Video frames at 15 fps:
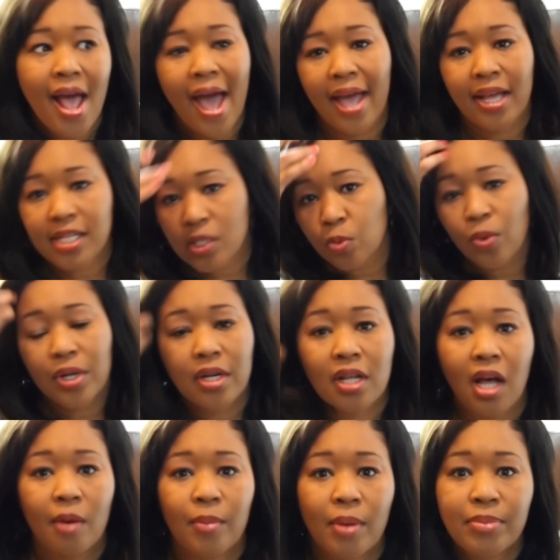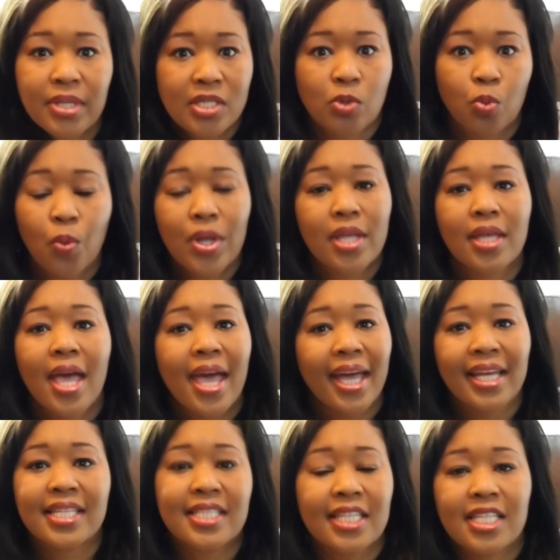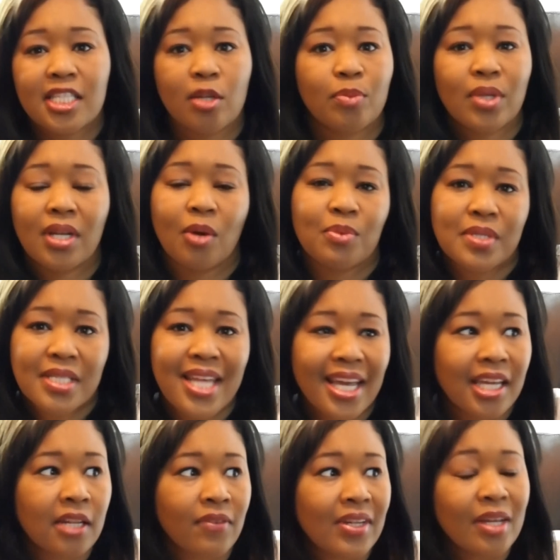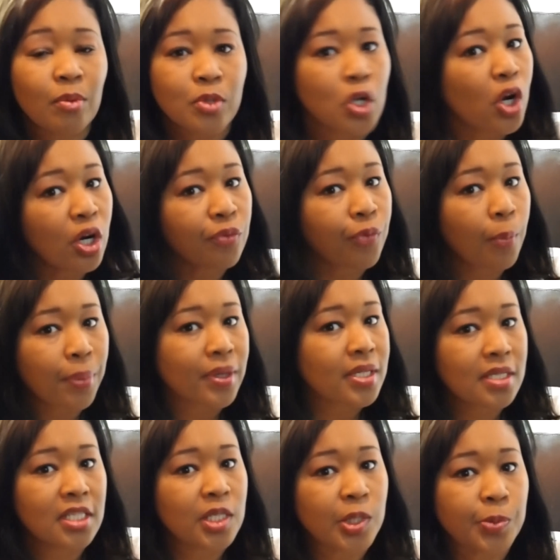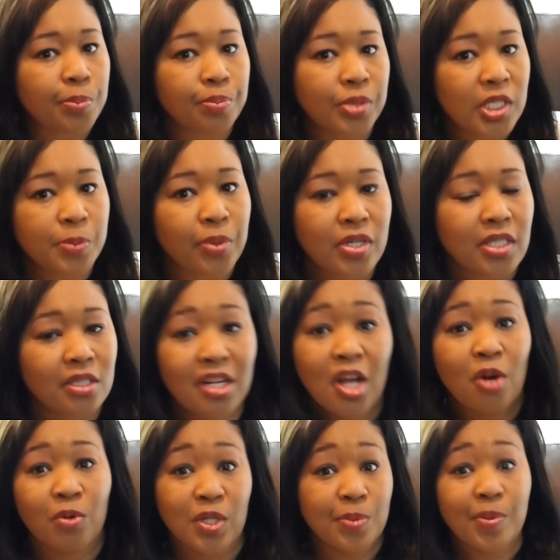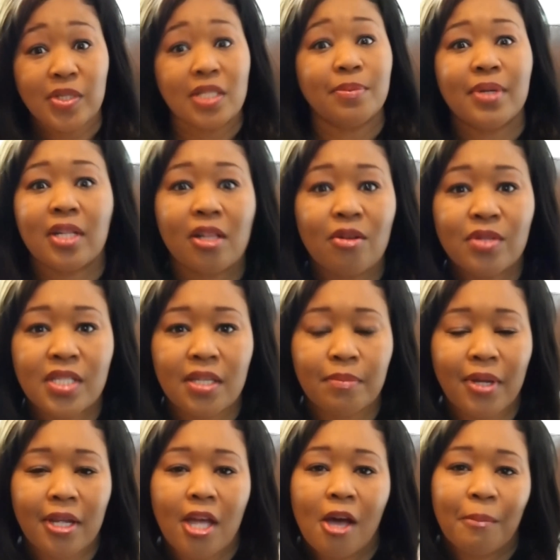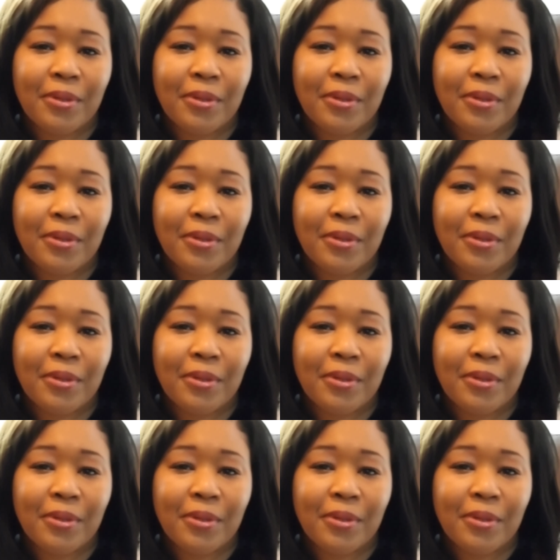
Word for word: I had someone come up this week and say something that was negative and it was hurtful because this is this person was supposed to be close to me.